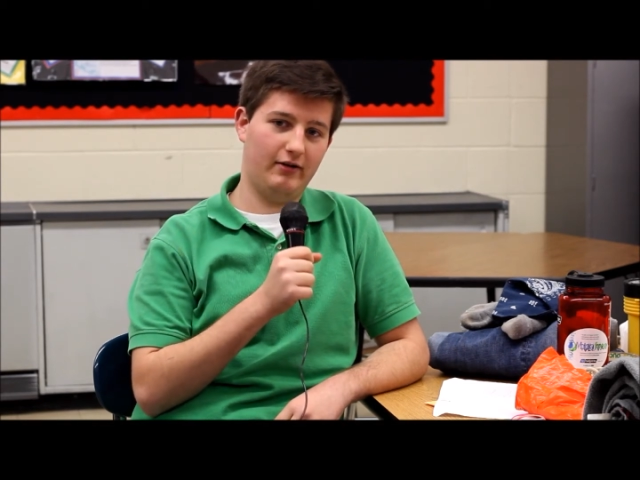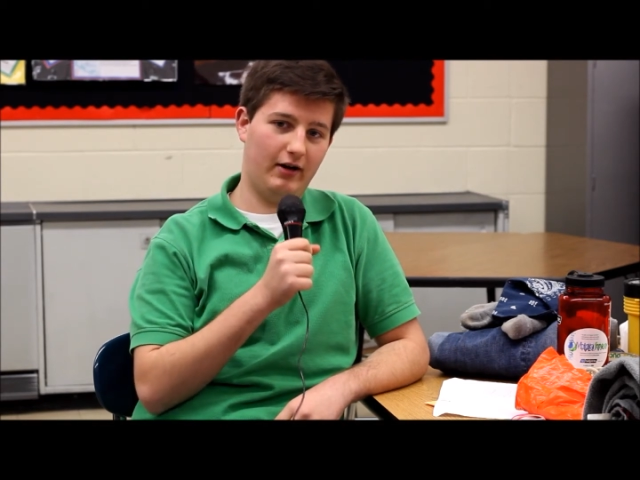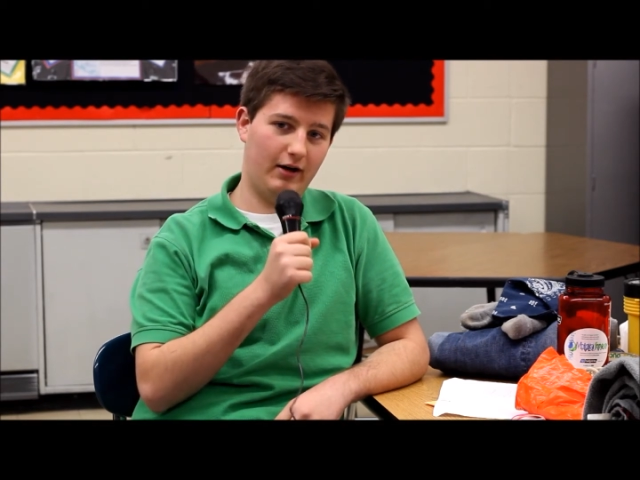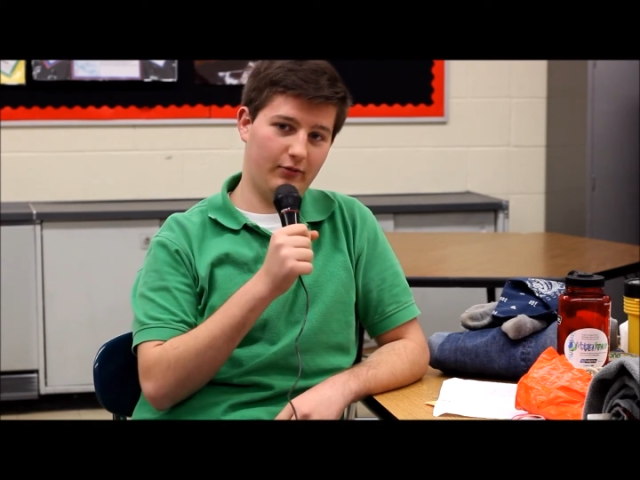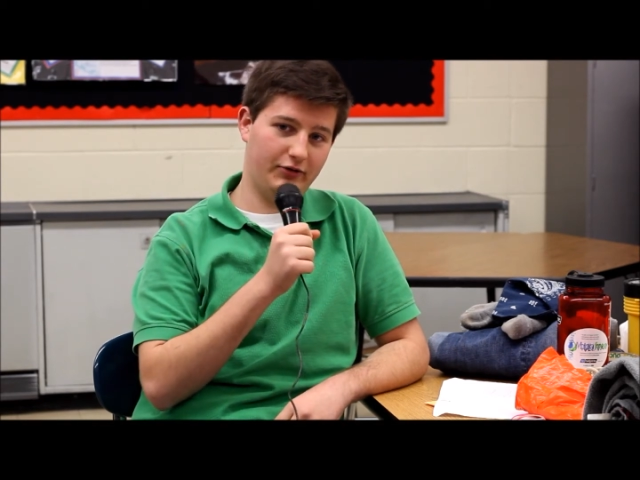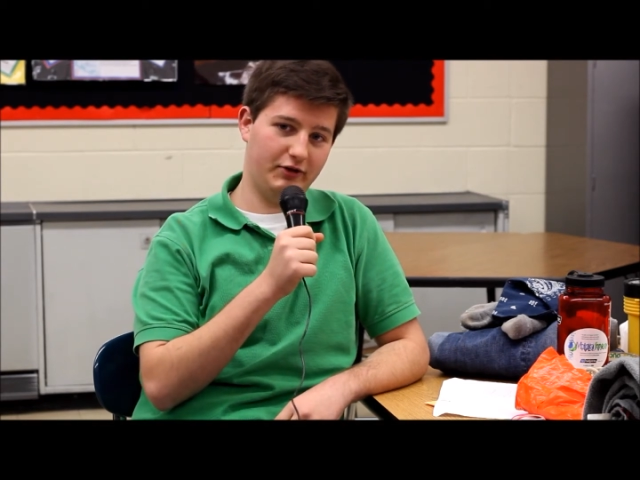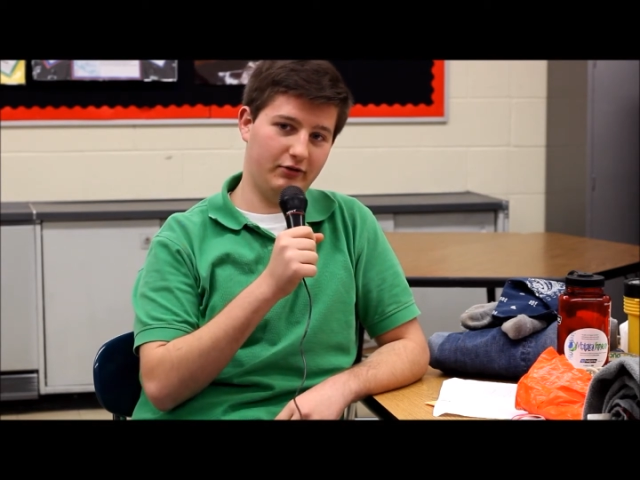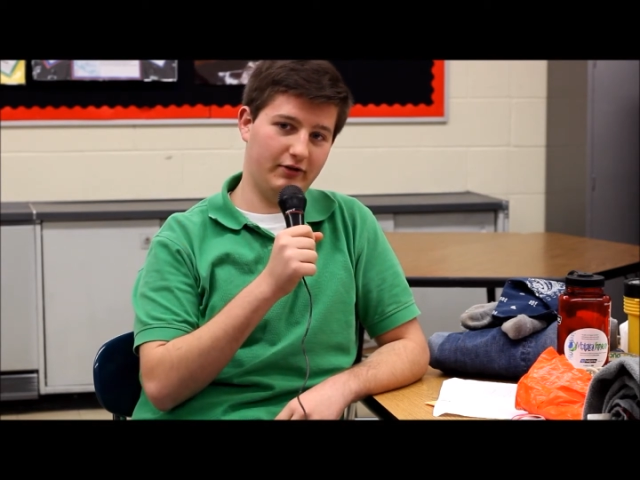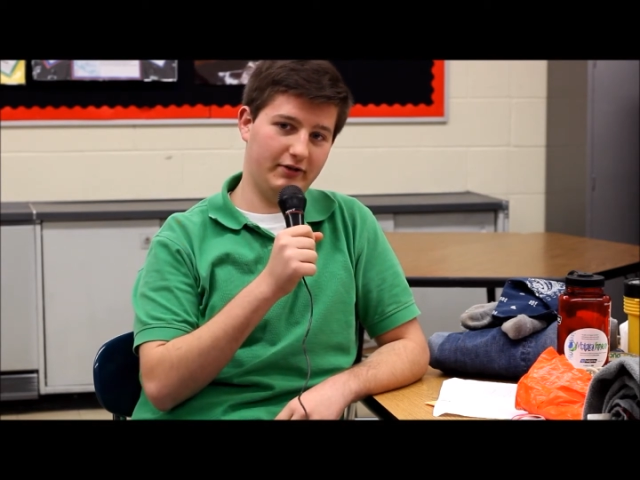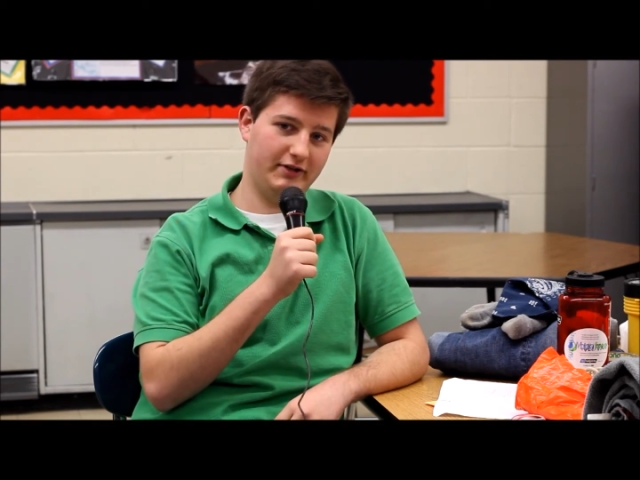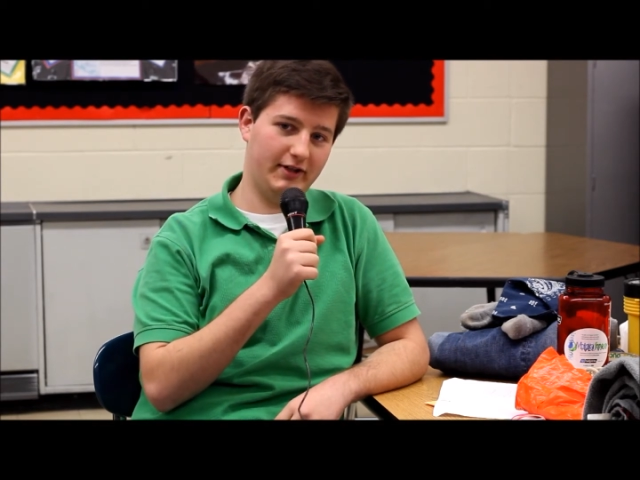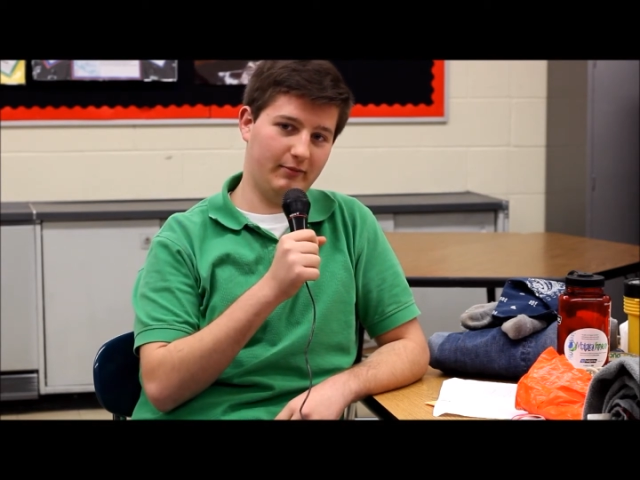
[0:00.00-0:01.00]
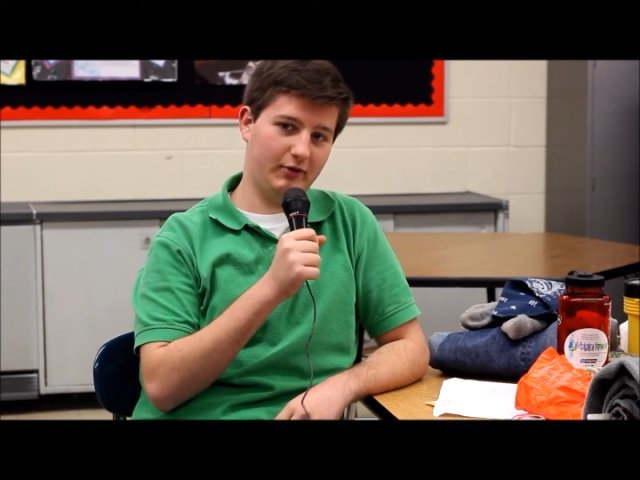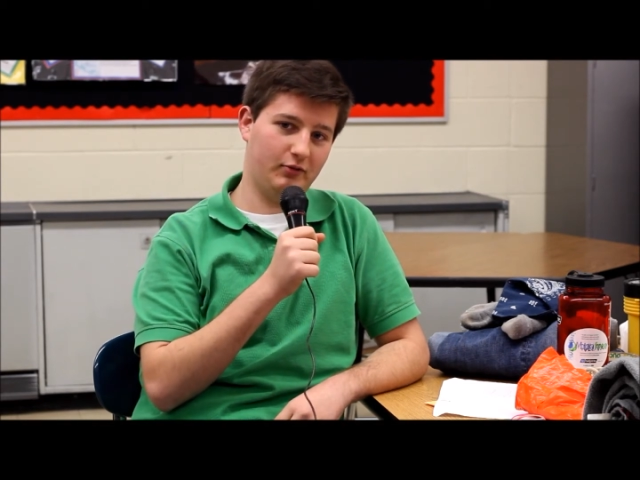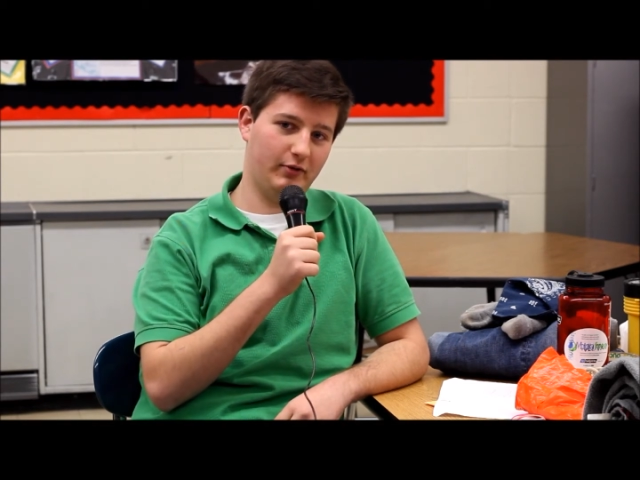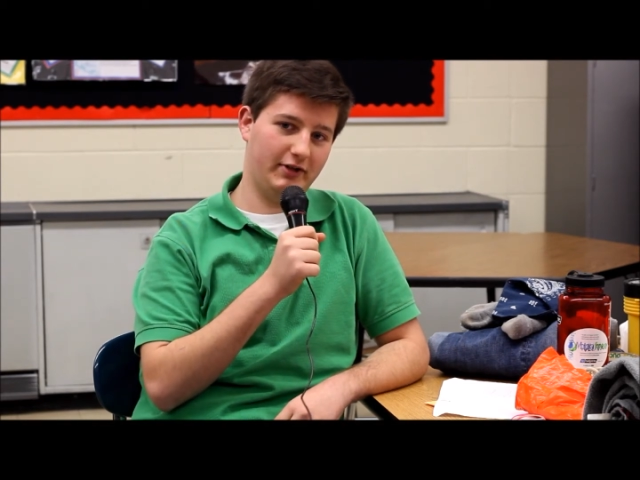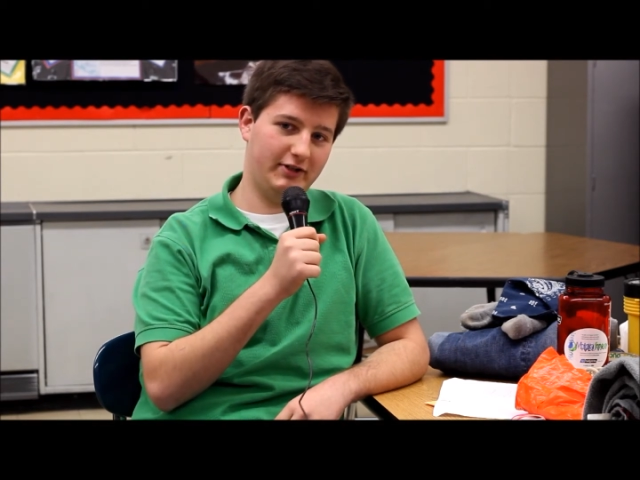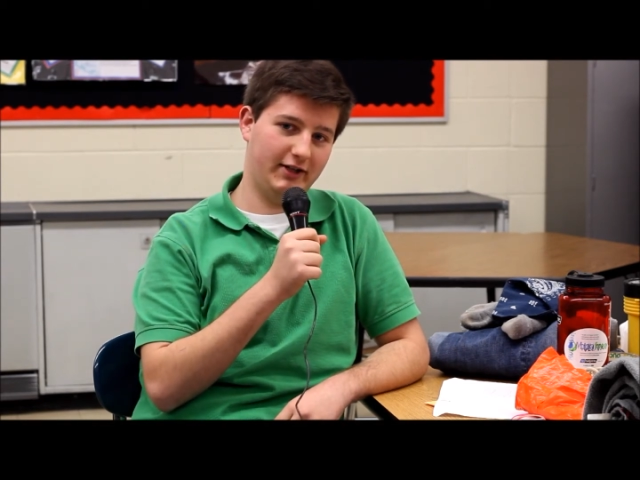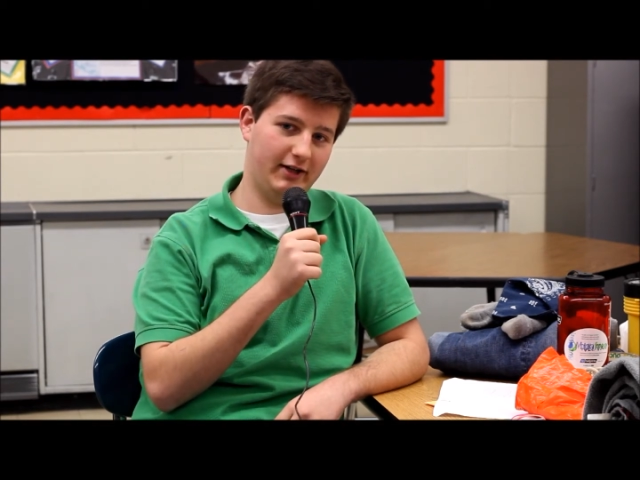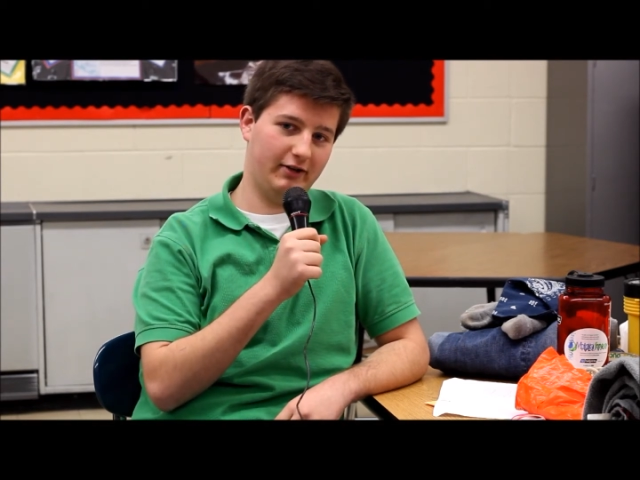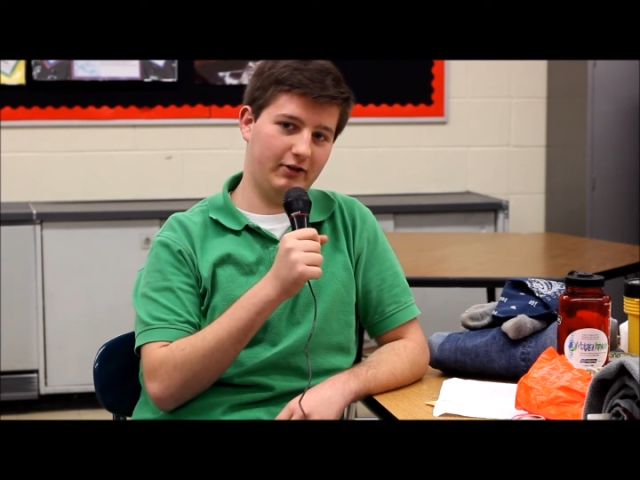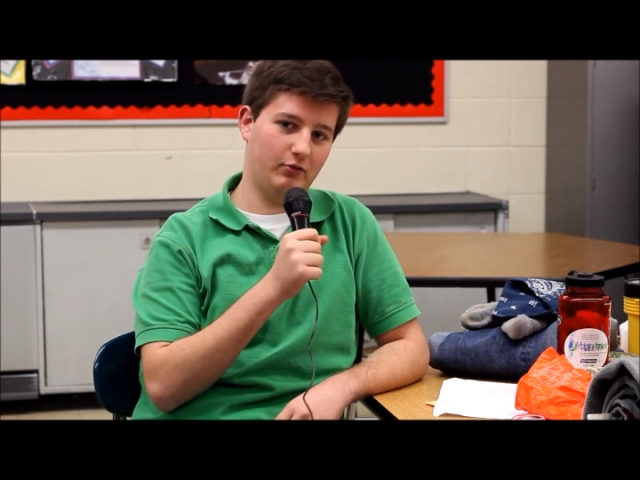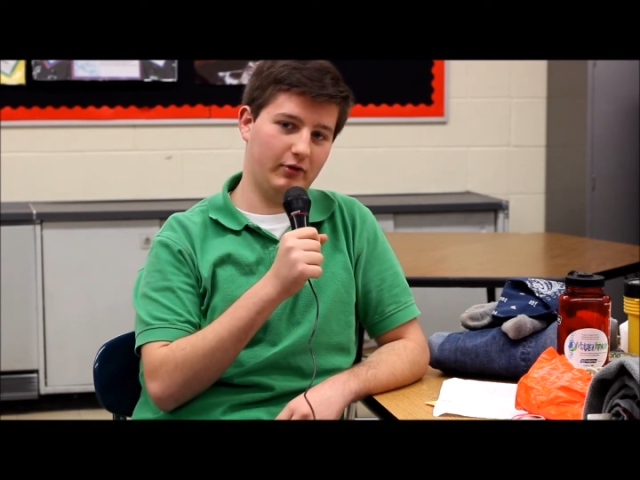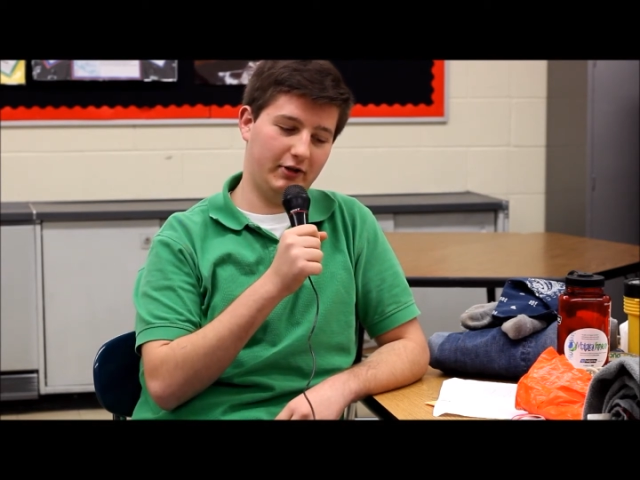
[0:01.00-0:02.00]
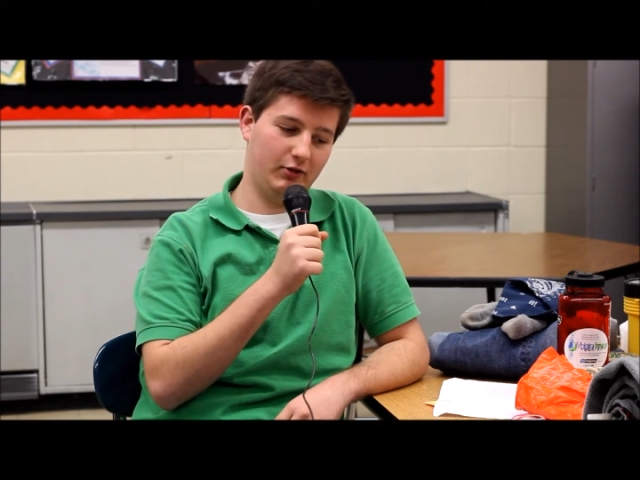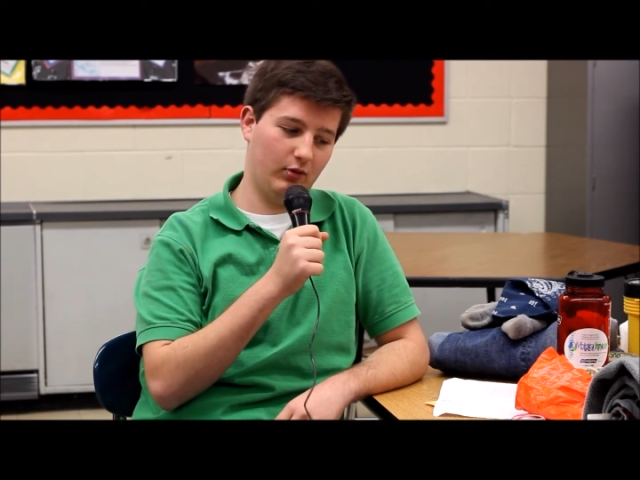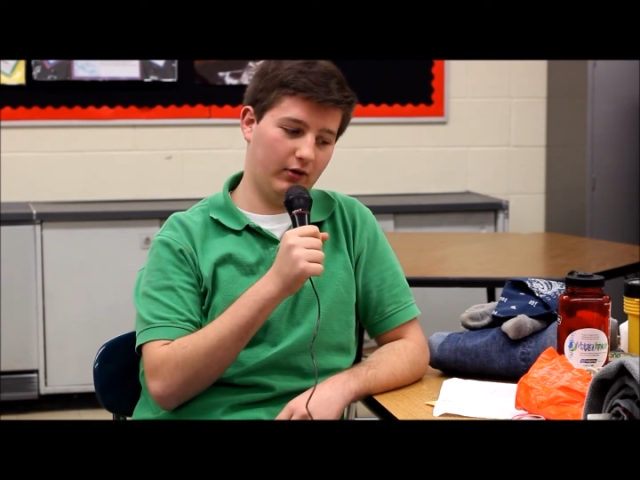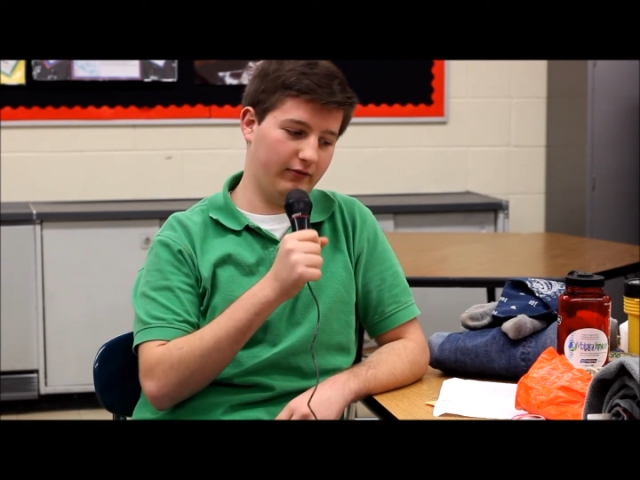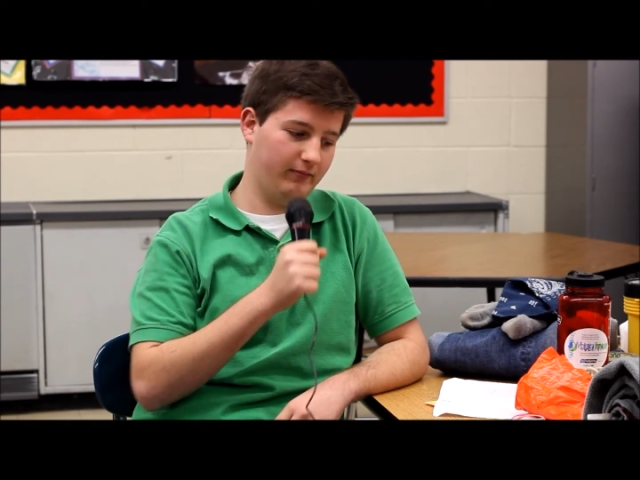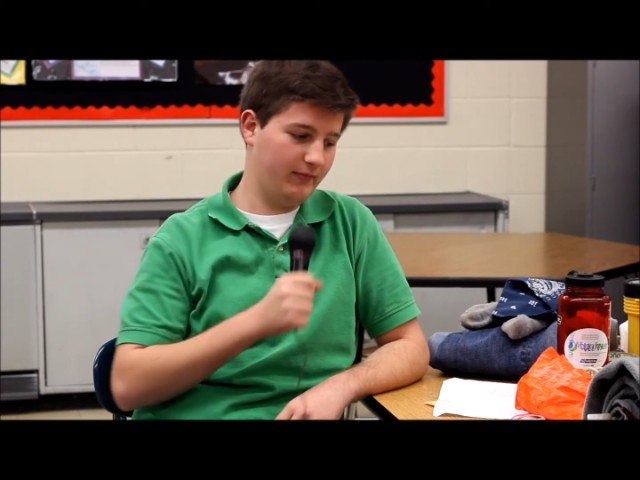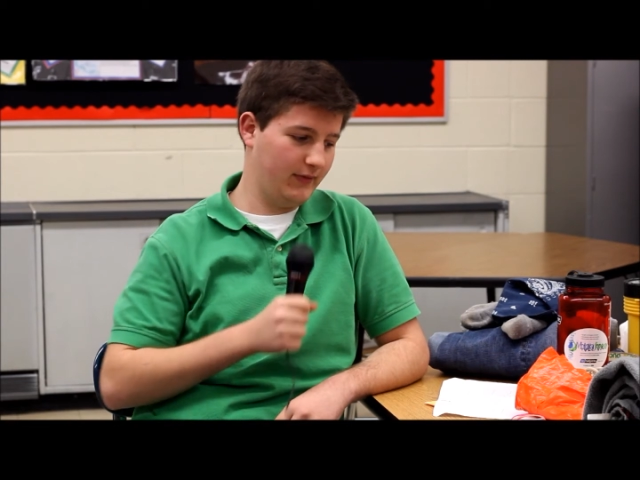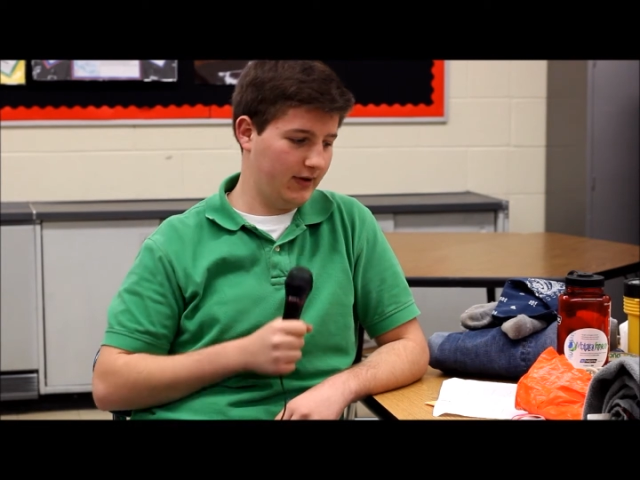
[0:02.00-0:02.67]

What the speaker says: I will see you on December 22nd, 2012.